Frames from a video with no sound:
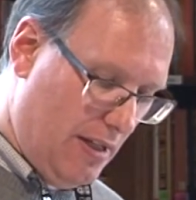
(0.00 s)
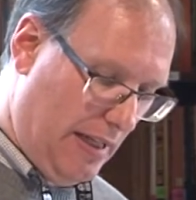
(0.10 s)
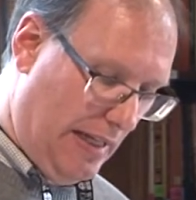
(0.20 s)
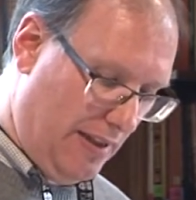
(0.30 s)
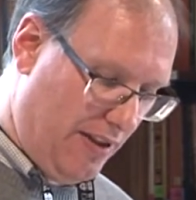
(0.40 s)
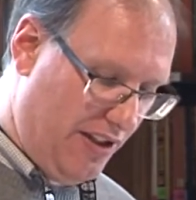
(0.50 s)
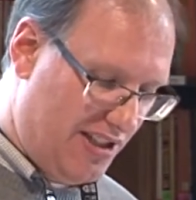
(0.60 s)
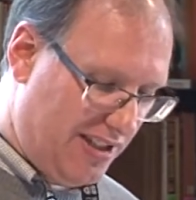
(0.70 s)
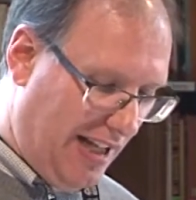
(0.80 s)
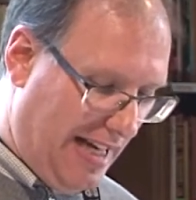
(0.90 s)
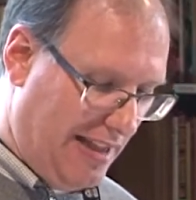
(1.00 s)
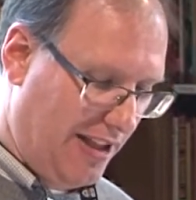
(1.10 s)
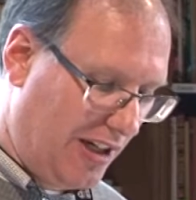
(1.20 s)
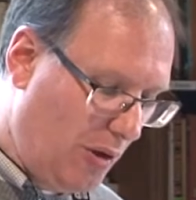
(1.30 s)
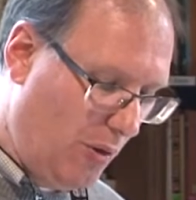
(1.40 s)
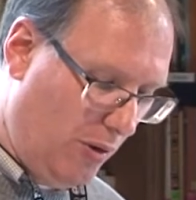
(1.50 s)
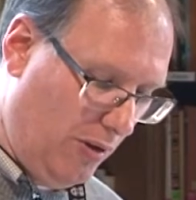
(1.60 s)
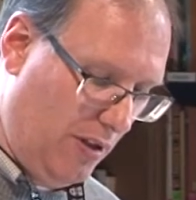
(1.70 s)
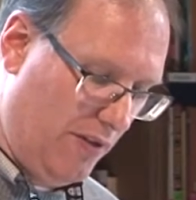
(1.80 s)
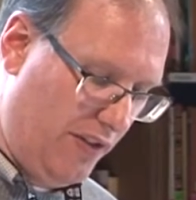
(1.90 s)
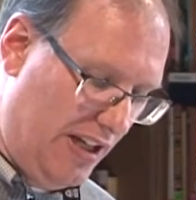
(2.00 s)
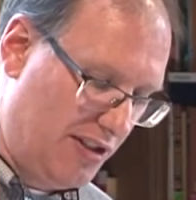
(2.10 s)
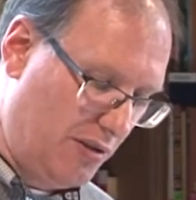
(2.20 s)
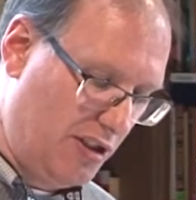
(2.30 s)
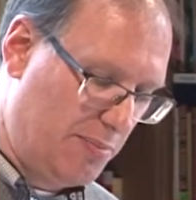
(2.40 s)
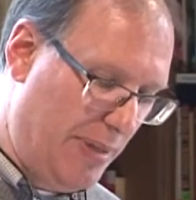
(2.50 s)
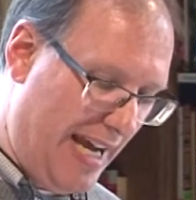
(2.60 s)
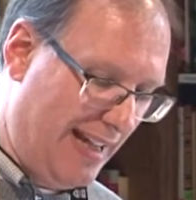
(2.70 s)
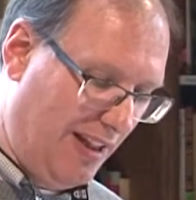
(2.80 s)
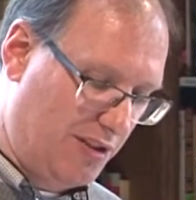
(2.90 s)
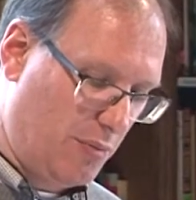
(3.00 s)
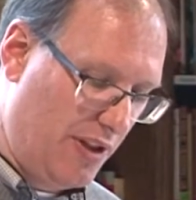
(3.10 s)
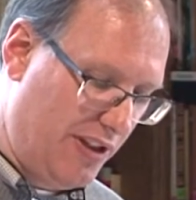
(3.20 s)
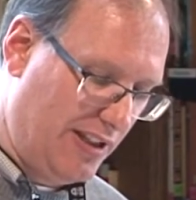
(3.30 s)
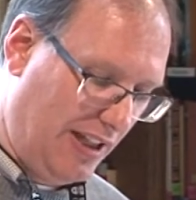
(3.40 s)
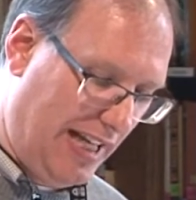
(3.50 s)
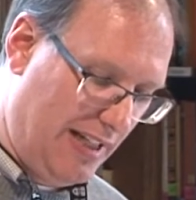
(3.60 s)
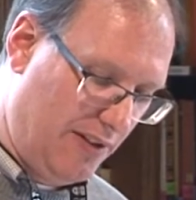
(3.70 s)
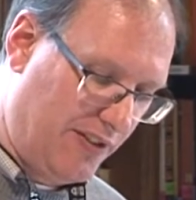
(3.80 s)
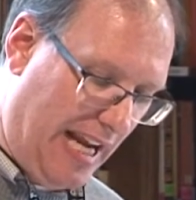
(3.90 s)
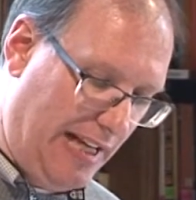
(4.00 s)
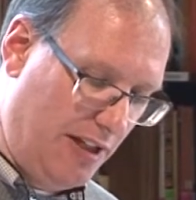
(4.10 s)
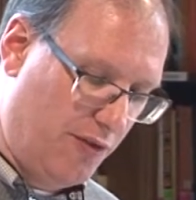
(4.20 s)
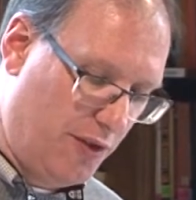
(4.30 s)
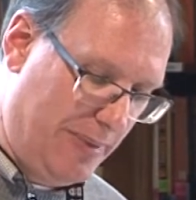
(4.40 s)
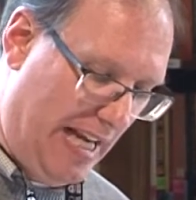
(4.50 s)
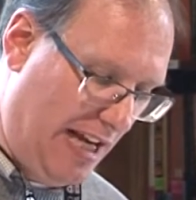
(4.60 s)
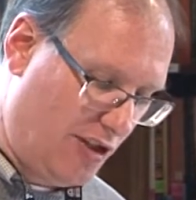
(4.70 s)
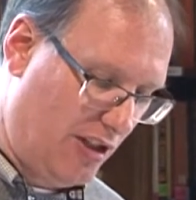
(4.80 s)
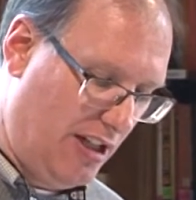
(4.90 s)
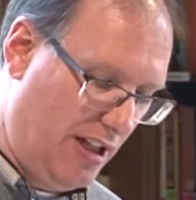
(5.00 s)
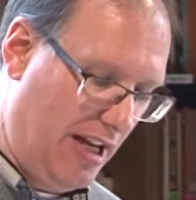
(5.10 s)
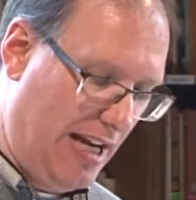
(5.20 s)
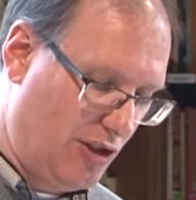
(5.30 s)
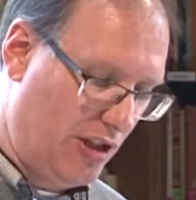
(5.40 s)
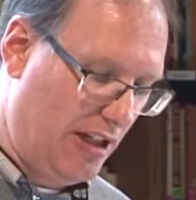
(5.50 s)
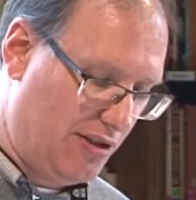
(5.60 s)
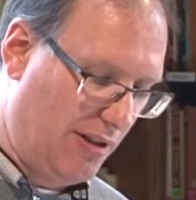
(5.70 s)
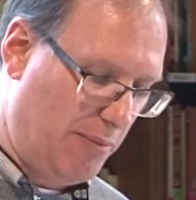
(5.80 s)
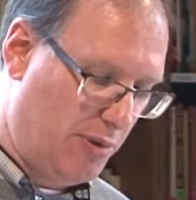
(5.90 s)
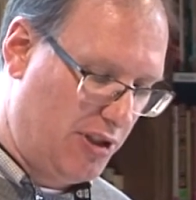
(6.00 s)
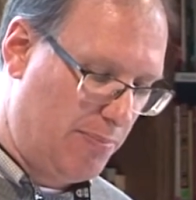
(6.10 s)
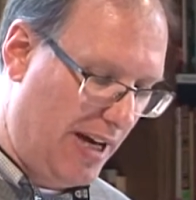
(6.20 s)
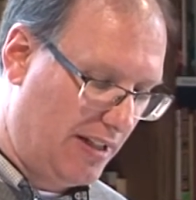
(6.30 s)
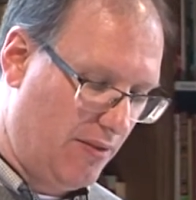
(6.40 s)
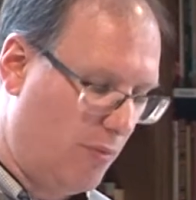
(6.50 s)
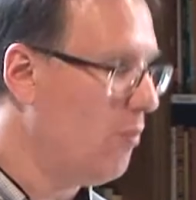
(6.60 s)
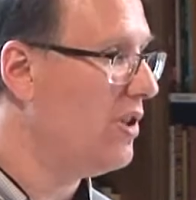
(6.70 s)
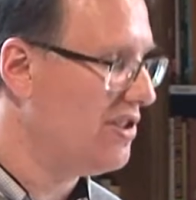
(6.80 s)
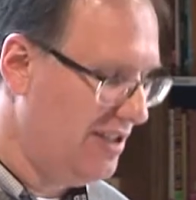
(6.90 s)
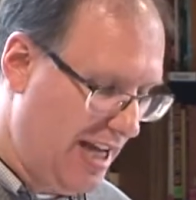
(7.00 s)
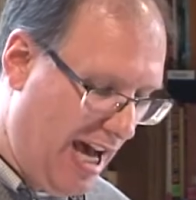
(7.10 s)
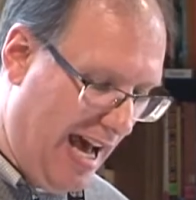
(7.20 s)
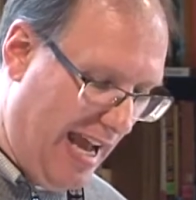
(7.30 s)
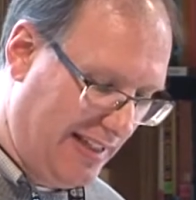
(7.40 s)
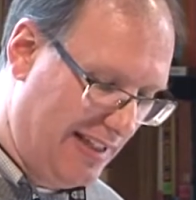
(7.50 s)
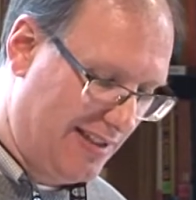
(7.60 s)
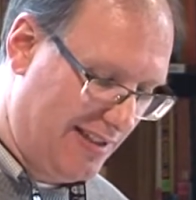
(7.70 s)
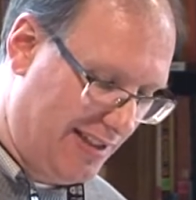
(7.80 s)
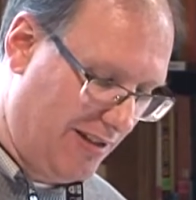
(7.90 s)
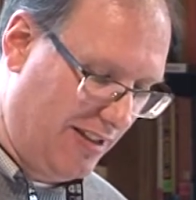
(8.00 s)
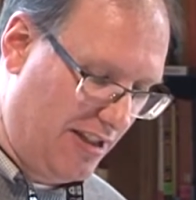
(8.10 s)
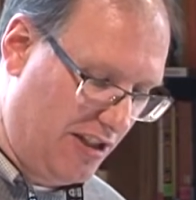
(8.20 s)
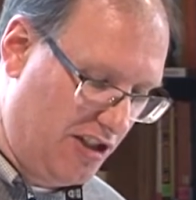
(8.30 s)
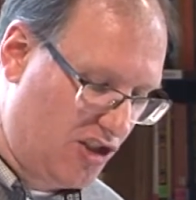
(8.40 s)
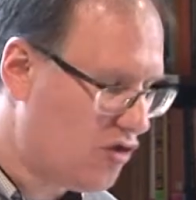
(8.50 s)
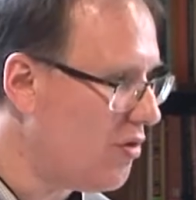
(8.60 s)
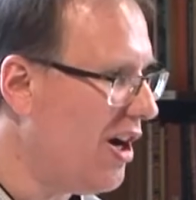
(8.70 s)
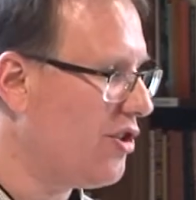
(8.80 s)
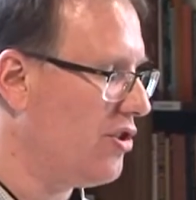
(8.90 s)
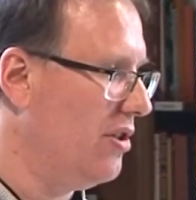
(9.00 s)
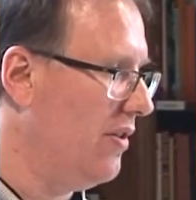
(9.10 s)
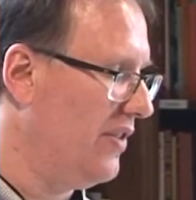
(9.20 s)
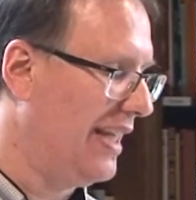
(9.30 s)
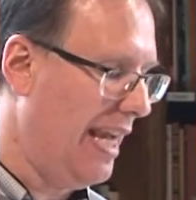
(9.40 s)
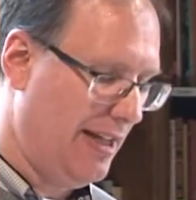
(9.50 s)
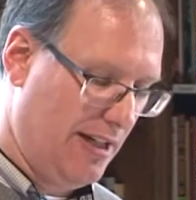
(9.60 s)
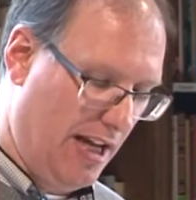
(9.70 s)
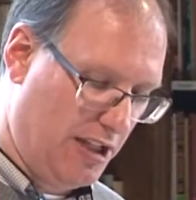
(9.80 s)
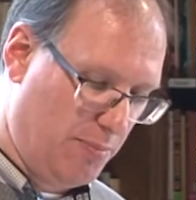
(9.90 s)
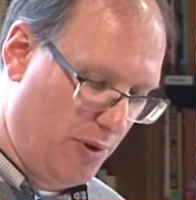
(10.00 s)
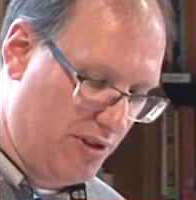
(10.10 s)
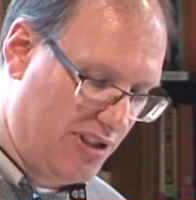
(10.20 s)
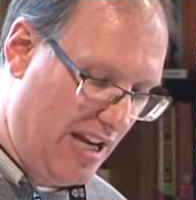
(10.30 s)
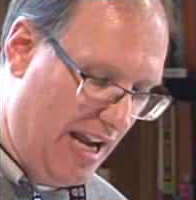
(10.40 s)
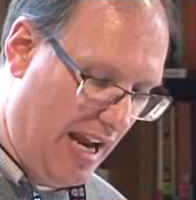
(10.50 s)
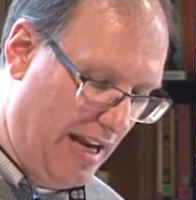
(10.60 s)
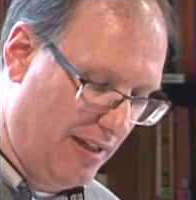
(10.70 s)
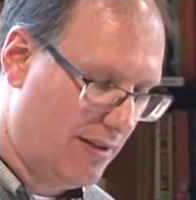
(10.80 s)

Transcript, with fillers: In this light, the goal of Israel's battles within the land of Canaan from an ancient, ancient Israelite perspective was not necessarily the destruction of the Canaanites per se,